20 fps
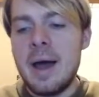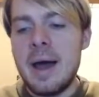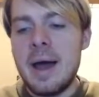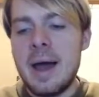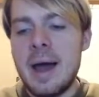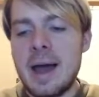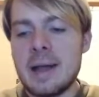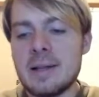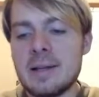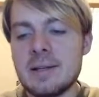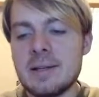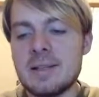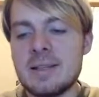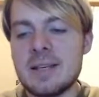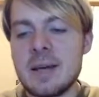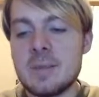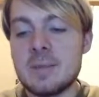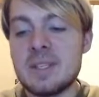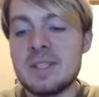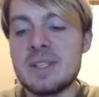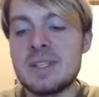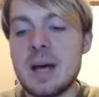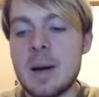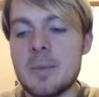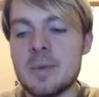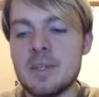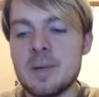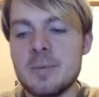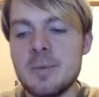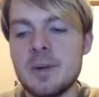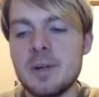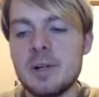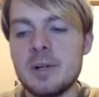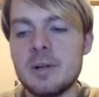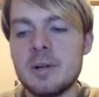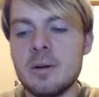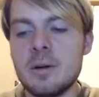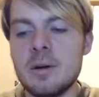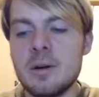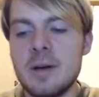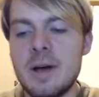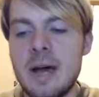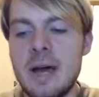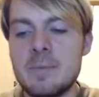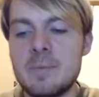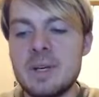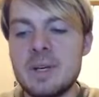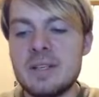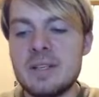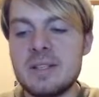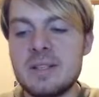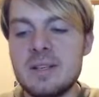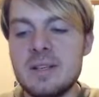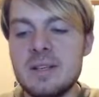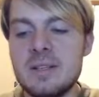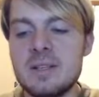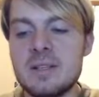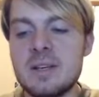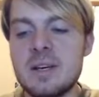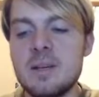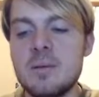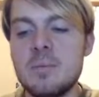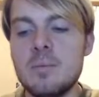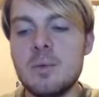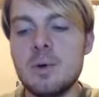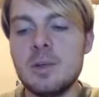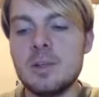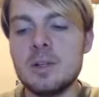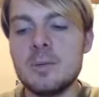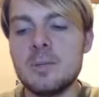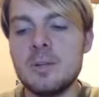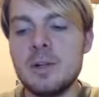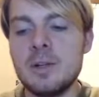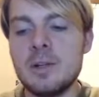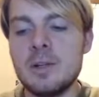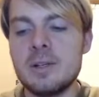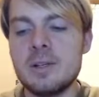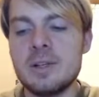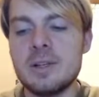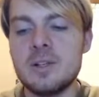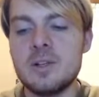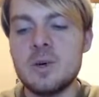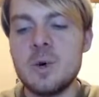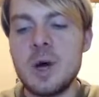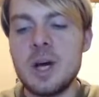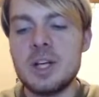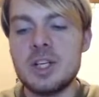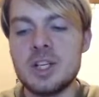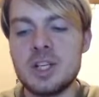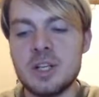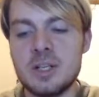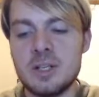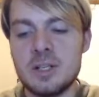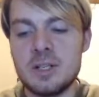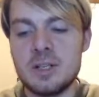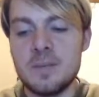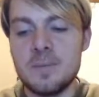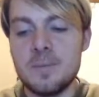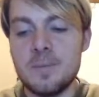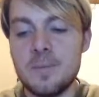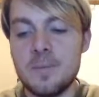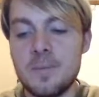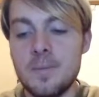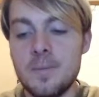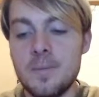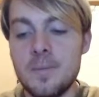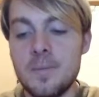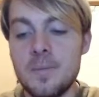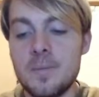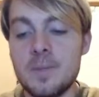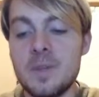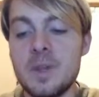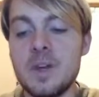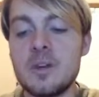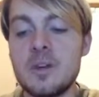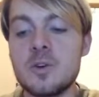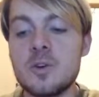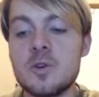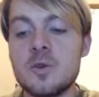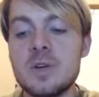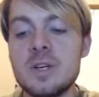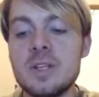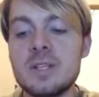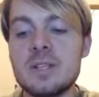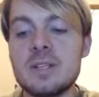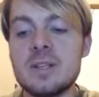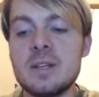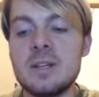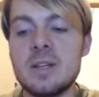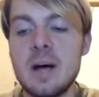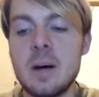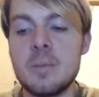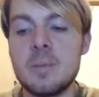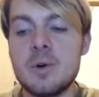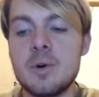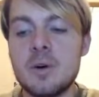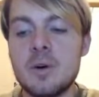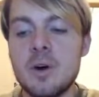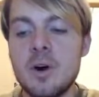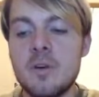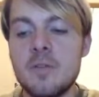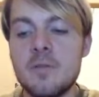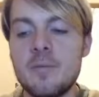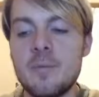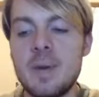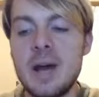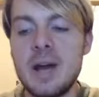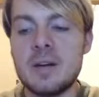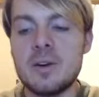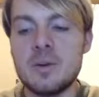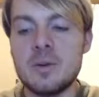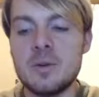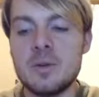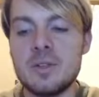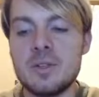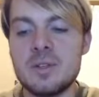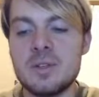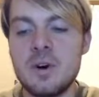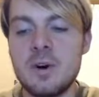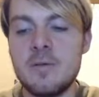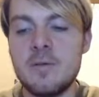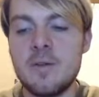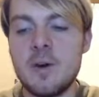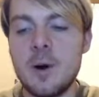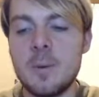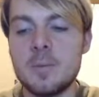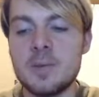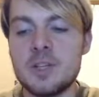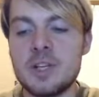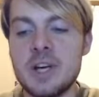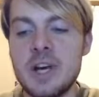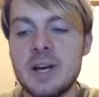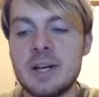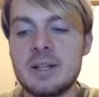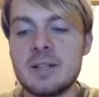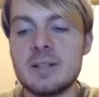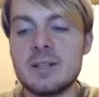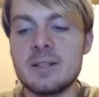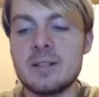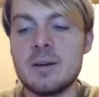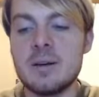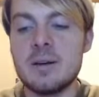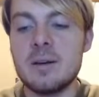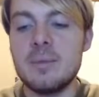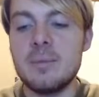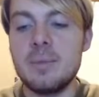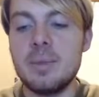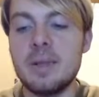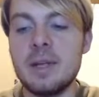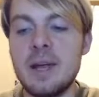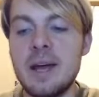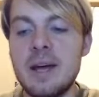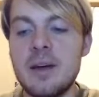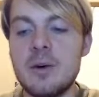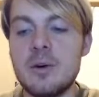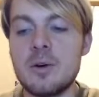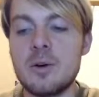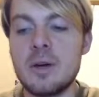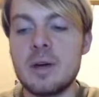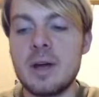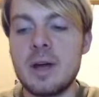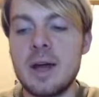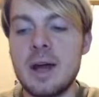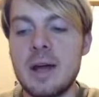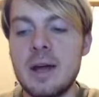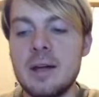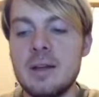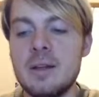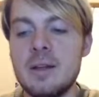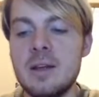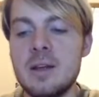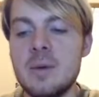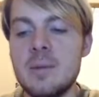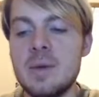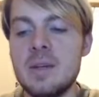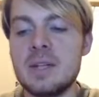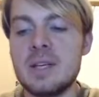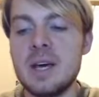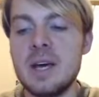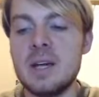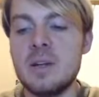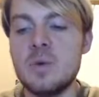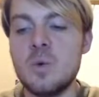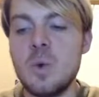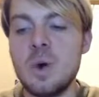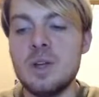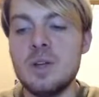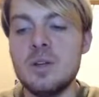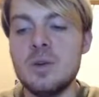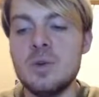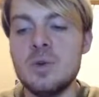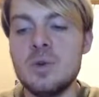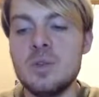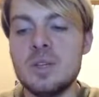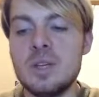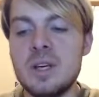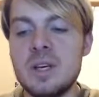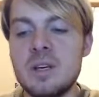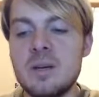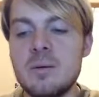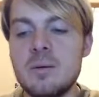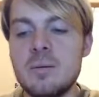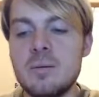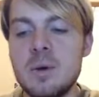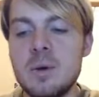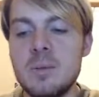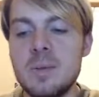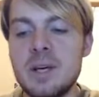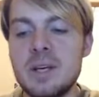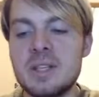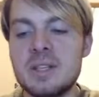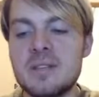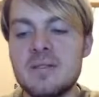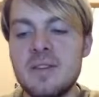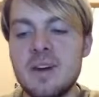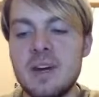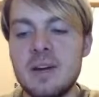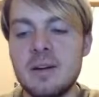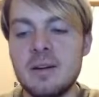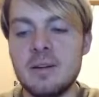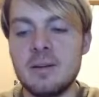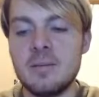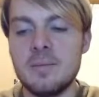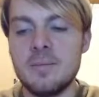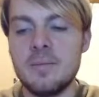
Added some summonable NPCs in multiple situations. Increased the number of patterns of objects player can imitate when using Mimic's Veil.